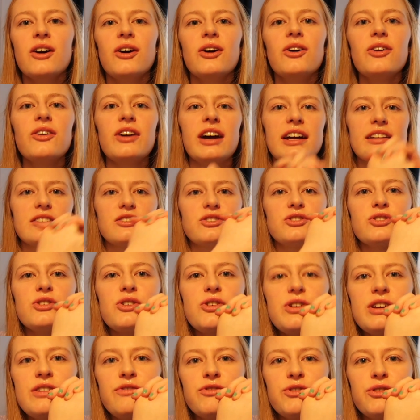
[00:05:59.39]
Alright, so
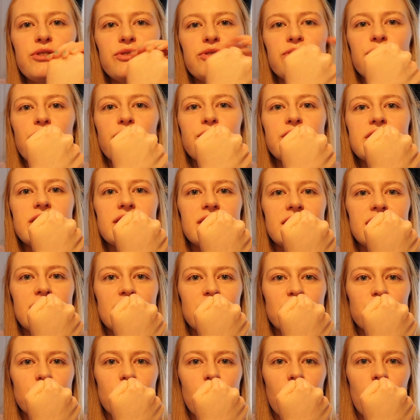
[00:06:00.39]
if you've noticed
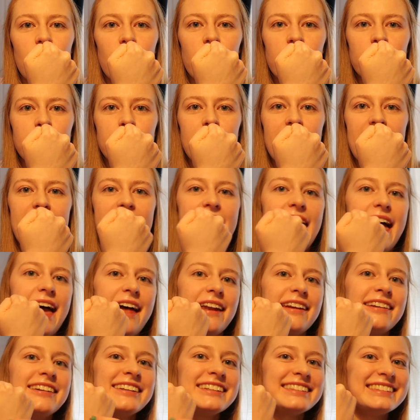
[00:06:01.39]
this scar on my
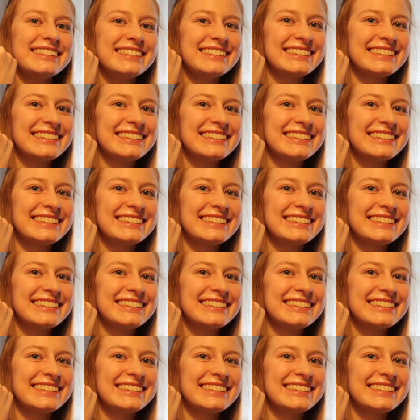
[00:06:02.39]
hand,